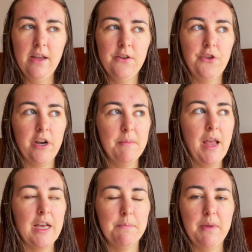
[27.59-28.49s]
Jeremy
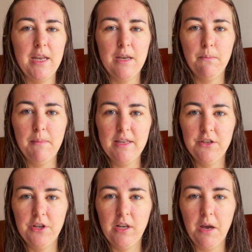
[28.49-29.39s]
has been
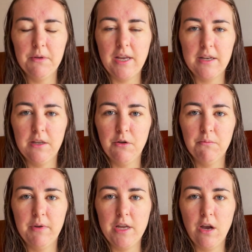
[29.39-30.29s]
messaging our taxi
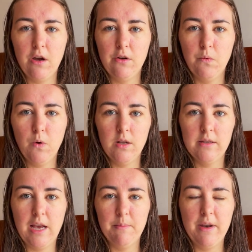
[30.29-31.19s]
company on WhatsApp.